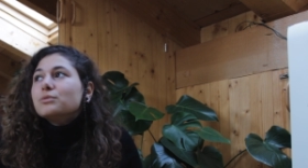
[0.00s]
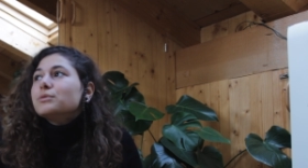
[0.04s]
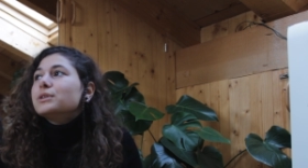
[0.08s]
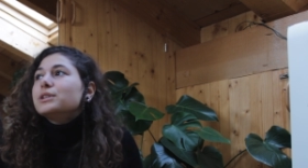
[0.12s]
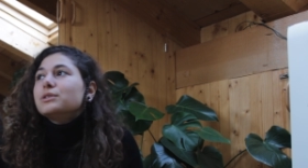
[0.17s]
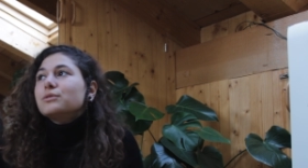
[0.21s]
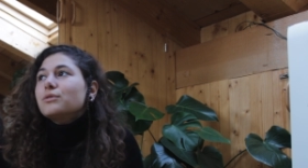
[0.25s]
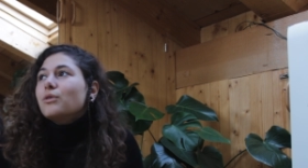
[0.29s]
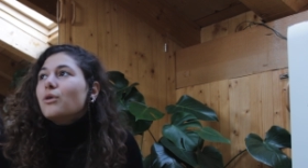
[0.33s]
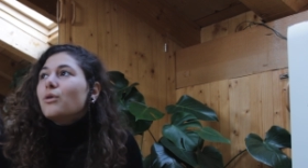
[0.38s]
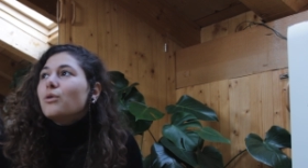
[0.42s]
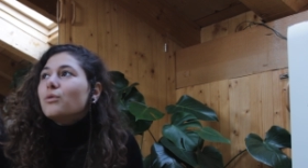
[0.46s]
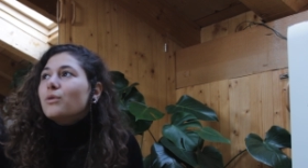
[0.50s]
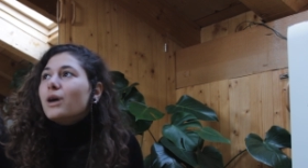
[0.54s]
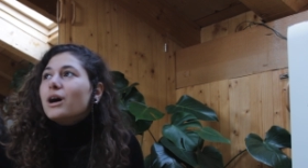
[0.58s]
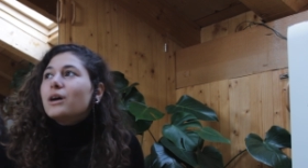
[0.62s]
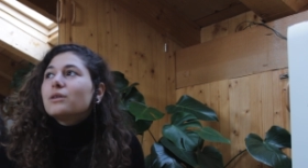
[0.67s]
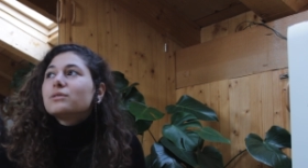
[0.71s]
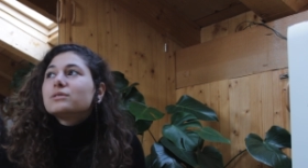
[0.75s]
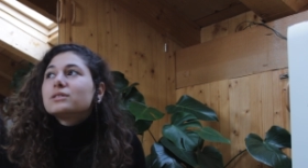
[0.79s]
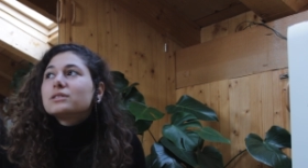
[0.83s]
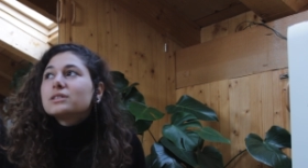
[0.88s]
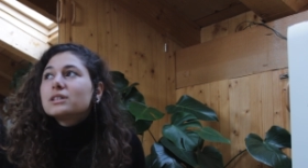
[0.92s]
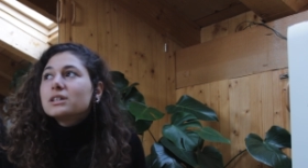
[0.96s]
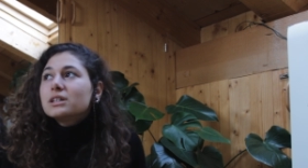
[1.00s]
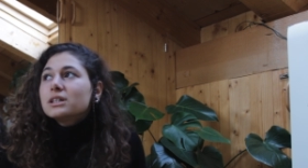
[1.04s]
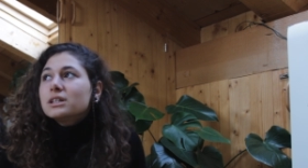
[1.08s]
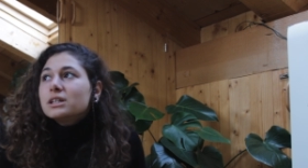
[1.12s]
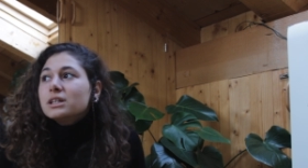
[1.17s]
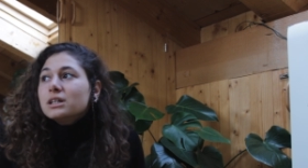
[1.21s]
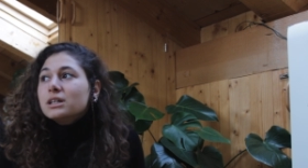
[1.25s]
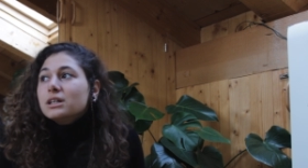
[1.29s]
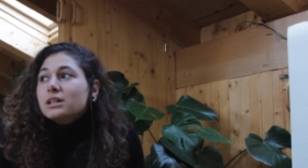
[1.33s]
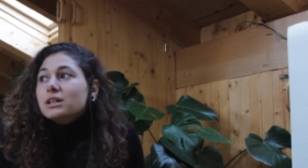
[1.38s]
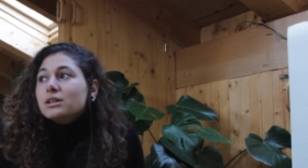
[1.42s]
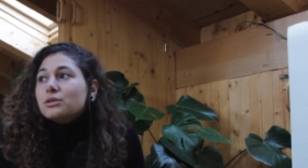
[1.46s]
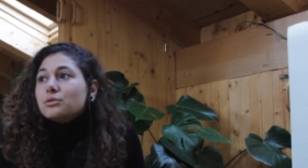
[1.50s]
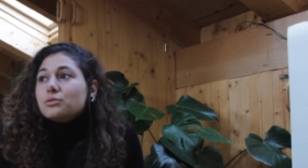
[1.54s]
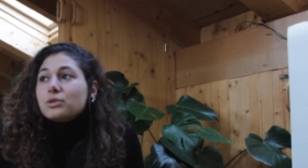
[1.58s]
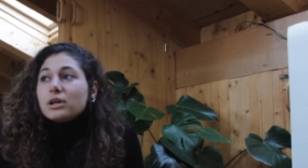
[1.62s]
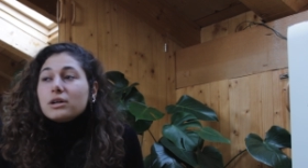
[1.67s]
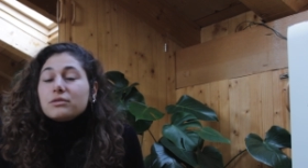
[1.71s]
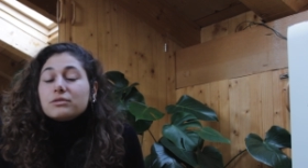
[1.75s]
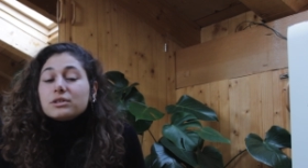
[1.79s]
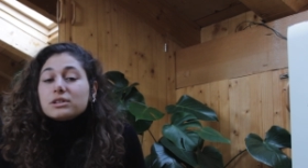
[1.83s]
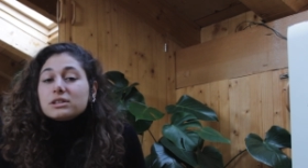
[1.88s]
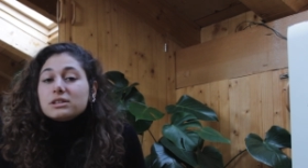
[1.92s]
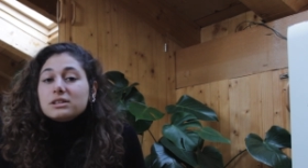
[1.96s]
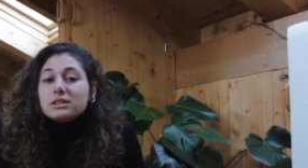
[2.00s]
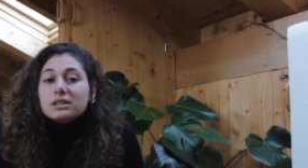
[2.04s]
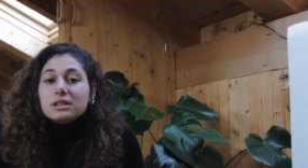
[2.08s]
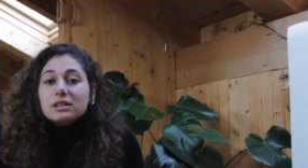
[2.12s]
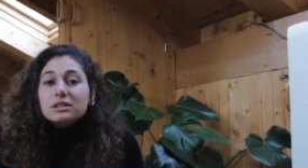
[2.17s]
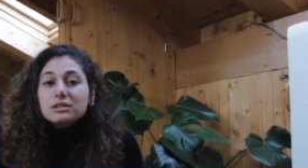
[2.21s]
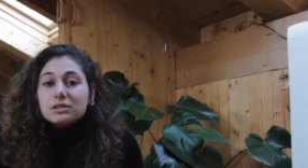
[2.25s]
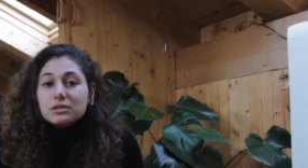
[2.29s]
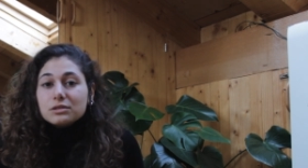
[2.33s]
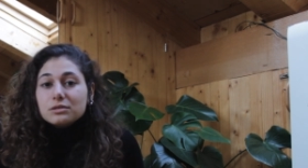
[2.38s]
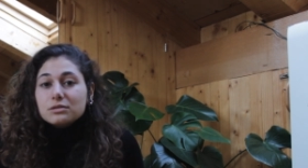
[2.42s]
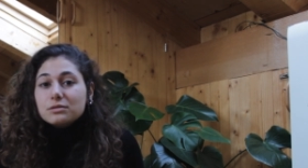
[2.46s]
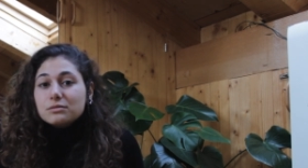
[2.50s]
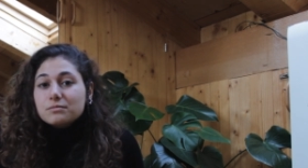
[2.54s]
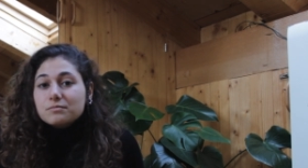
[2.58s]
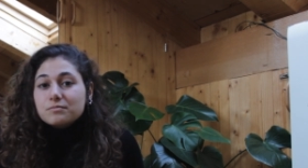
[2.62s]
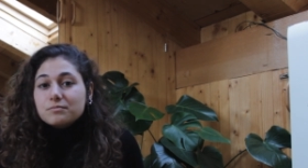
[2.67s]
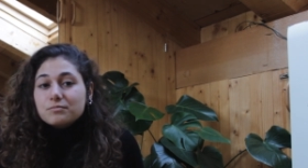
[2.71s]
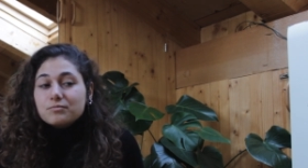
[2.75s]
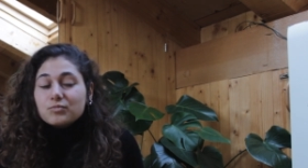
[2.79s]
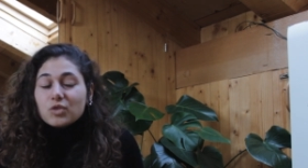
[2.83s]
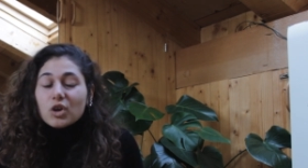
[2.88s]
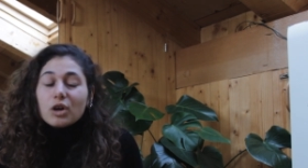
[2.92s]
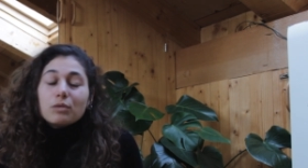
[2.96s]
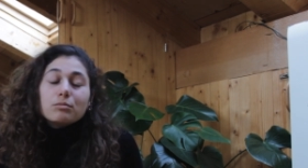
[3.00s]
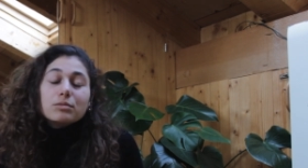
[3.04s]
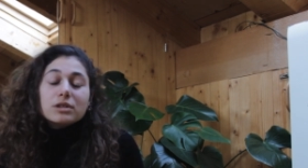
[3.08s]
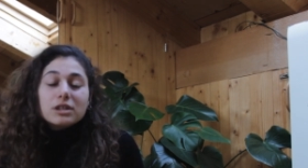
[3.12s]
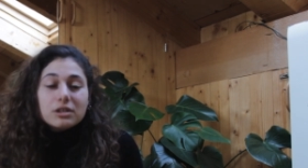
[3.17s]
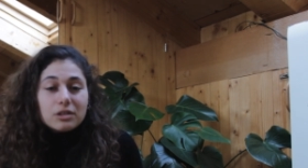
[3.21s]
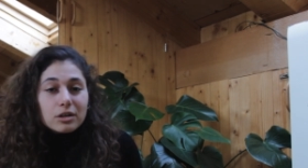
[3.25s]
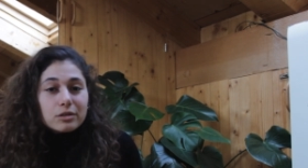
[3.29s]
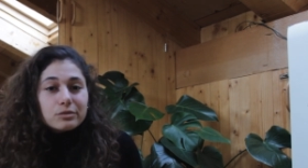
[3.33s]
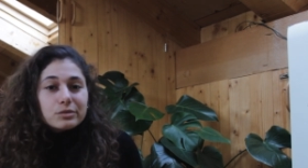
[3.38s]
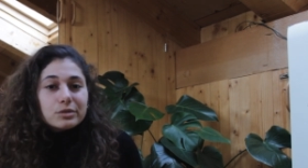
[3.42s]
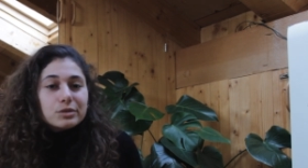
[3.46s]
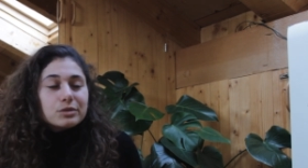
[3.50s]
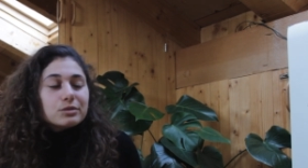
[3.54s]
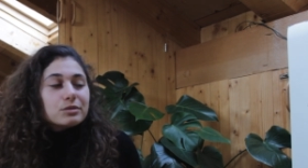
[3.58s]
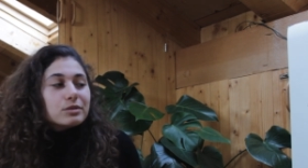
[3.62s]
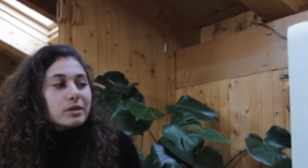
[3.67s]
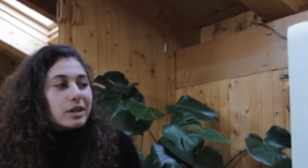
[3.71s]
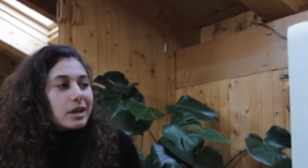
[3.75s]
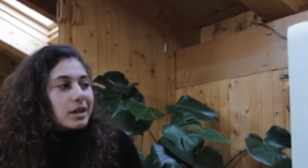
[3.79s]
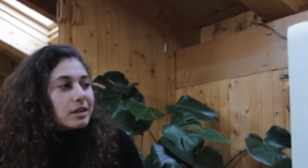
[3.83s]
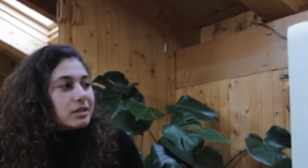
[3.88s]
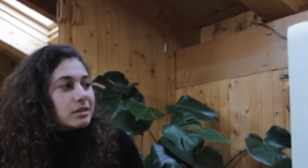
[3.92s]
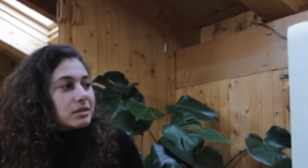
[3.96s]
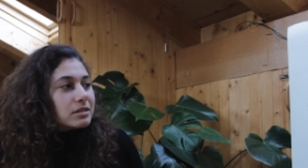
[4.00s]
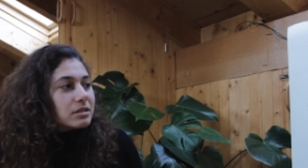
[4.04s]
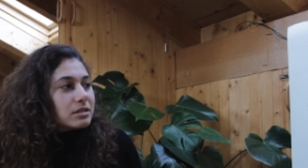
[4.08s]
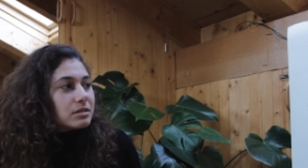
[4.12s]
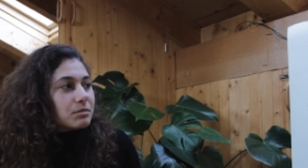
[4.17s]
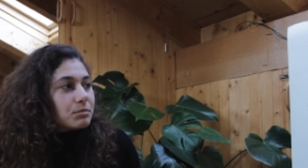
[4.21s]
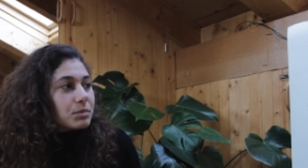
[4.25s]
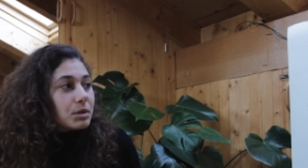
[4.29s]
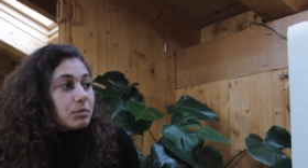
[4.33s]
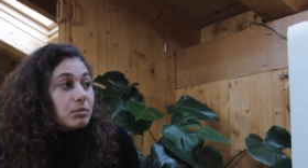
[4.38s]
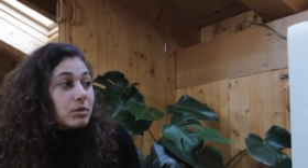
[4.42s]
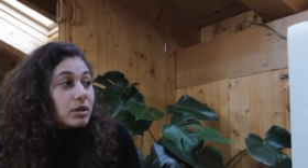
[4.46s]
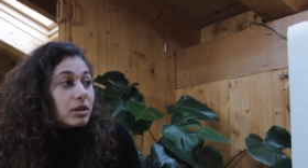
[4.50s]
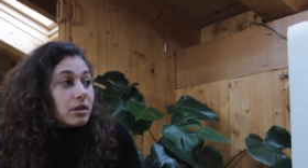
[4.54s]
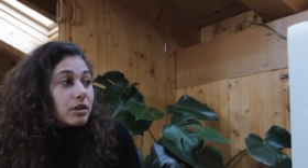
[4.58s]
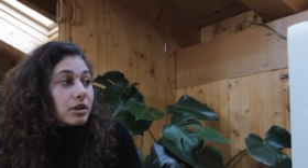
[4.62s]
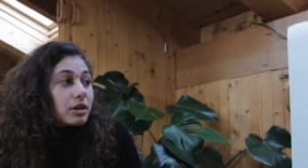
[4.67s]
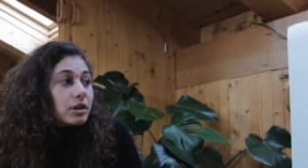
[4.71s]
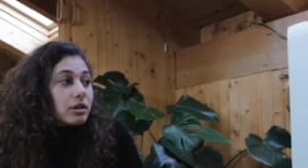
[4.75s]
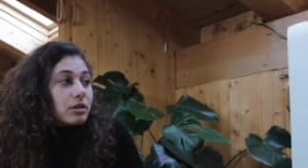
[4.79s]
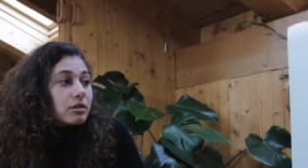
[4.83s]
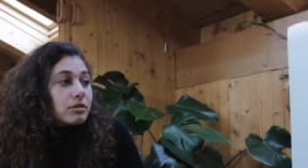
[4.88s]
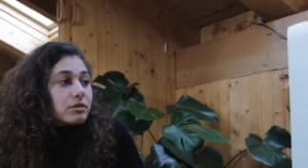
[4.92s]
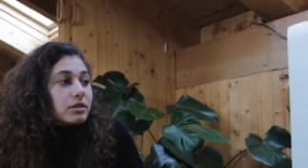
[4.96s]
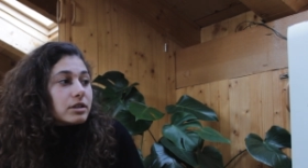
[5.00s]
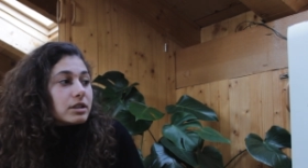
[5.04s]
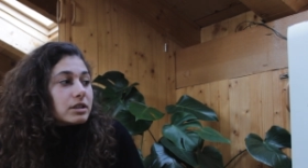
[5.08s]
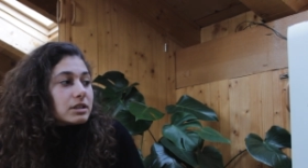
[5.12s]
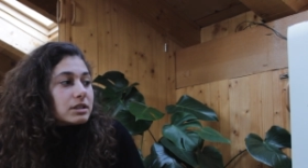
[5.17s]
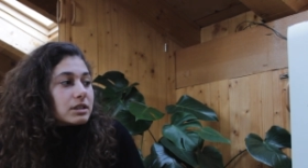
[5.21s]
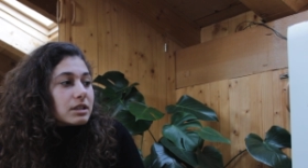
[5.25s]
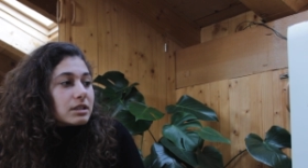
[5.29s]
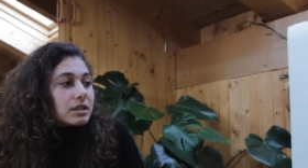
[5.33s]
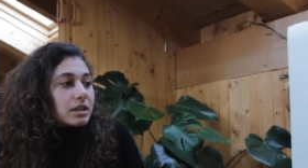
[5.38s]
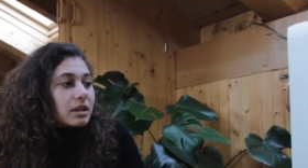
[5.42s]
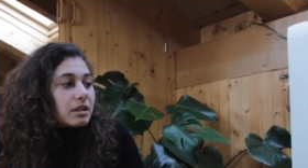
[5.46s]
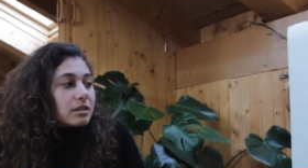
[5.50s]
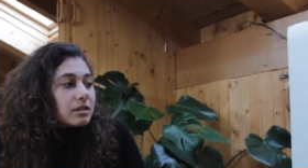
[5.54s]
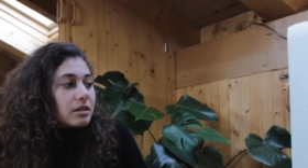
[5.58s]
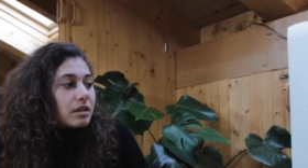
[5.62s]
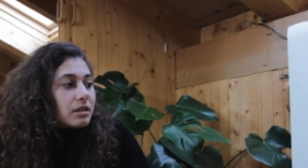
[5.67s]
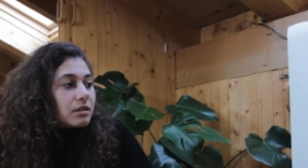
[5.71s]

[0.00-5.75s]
When you go out, whoever sees you probably knows you and people are curious and then,